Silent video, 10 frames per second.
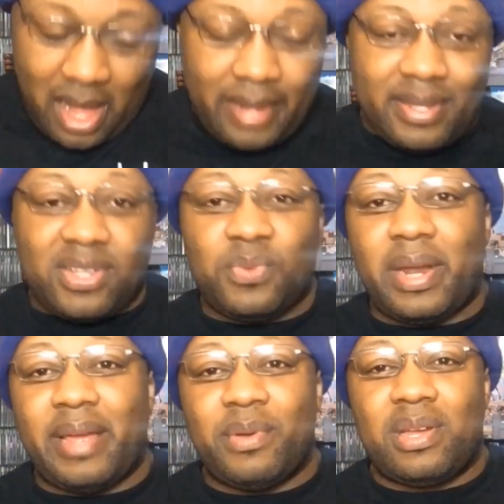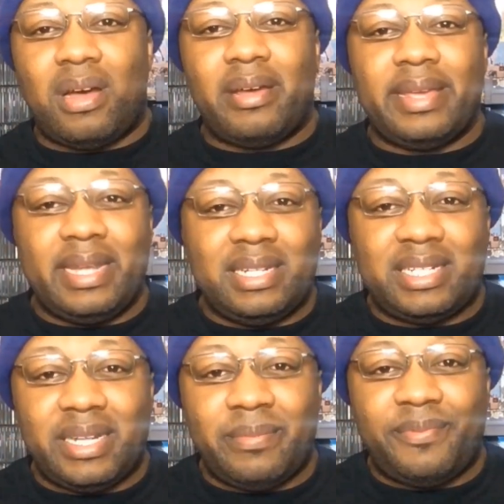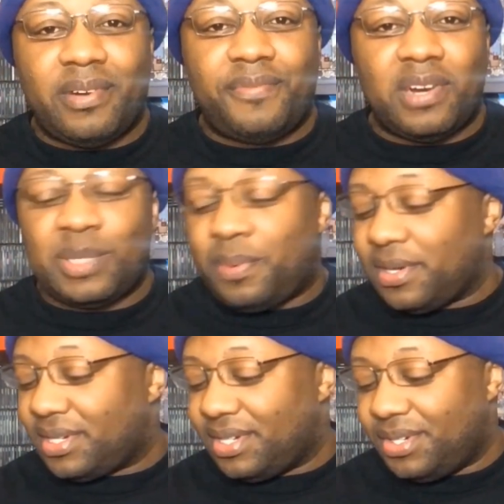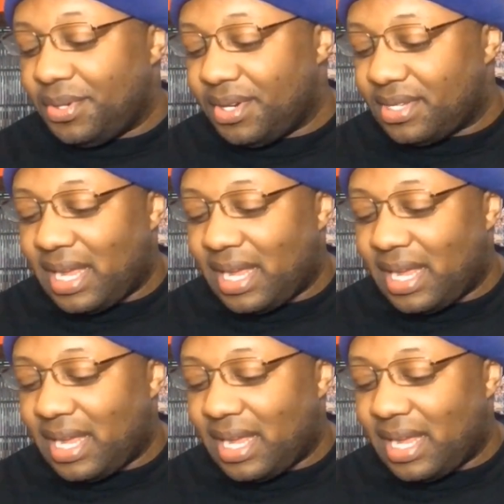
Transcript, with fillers: uh, this is what I would call a hidden gem for first-person shooters.